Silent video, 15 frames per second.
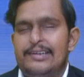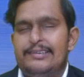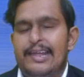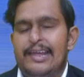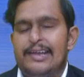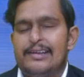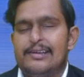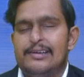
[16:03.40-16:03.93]

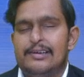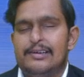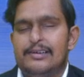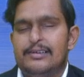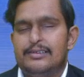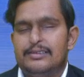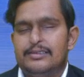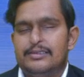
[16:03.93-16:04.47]
take
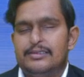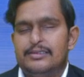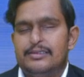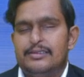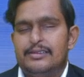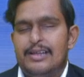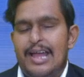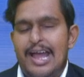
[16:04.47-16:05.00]

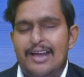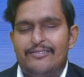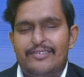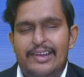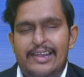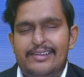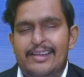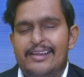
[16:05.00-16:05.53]

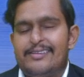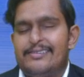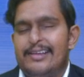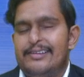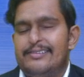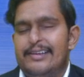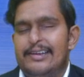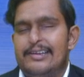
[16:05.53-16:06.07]
average
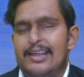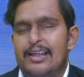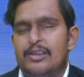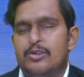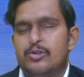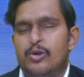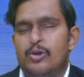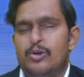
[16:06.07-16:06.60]
exchange rate
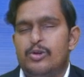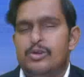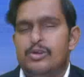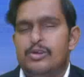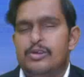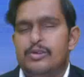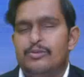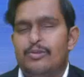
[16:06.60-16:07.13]
also
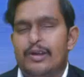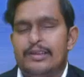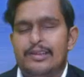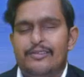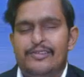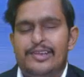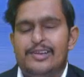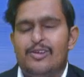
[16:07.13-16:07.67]
for the
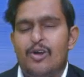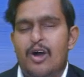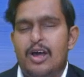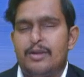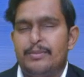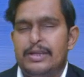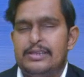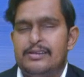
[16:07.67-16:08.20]
week or
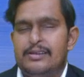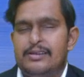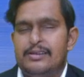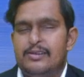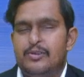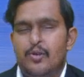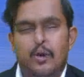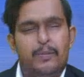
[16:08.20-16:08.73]
month,
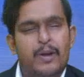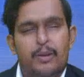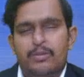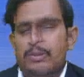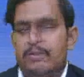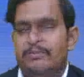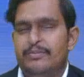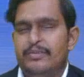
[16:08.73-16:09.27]
no
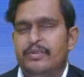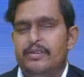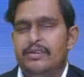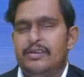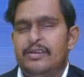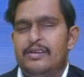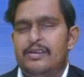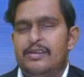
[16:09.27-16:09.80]
problem.
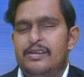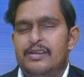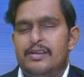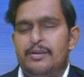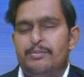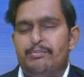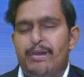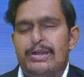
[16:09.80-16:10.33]

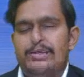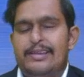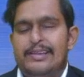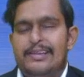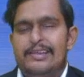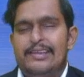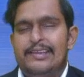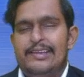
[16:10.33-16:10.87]
But
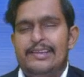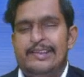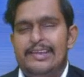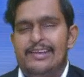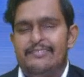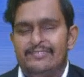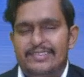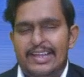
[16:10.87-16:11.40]

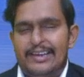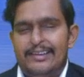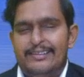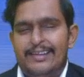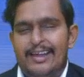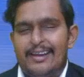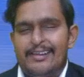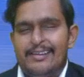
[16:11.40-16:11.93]
if there is
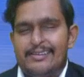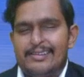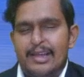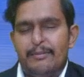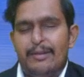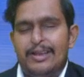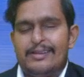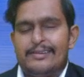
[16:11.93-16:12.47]
a
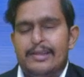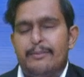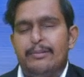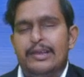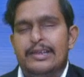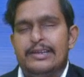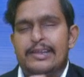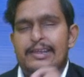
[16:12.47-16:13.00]
reasonable
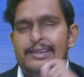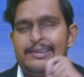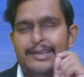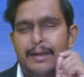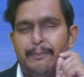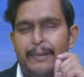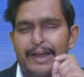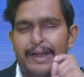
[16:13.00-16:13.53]
stability in
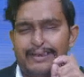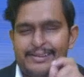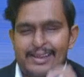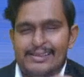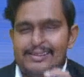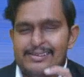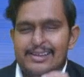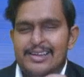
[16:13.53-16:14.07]
the
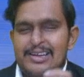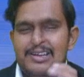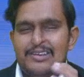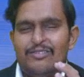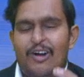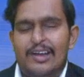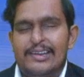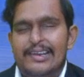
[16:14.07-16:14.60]
prices,
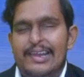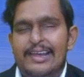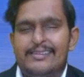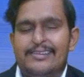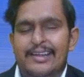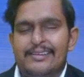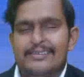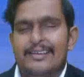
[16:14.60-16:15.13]
foreign
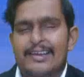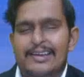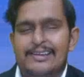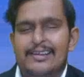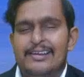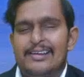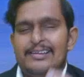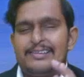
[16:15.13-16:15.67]
exchange rate,
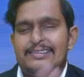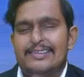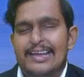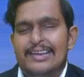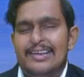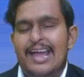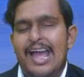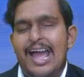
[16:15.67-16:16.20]

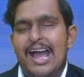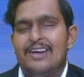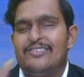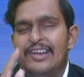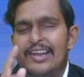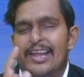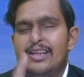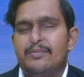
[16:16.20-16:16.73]
then
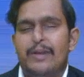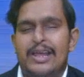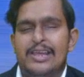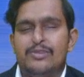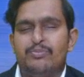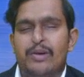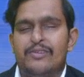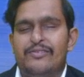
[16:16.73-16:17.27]
average price
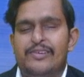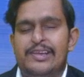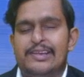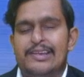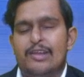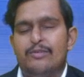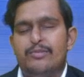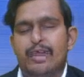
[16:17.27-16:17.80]
per week
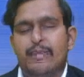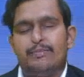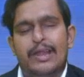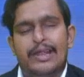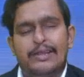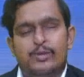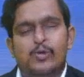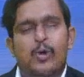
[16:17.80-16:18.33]
can be
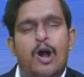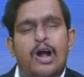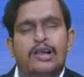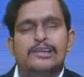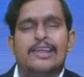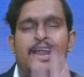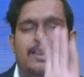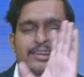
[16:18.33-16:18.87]
applied to all
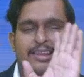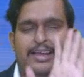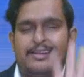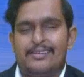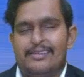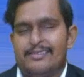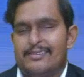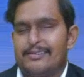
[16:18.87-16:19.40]
transactions.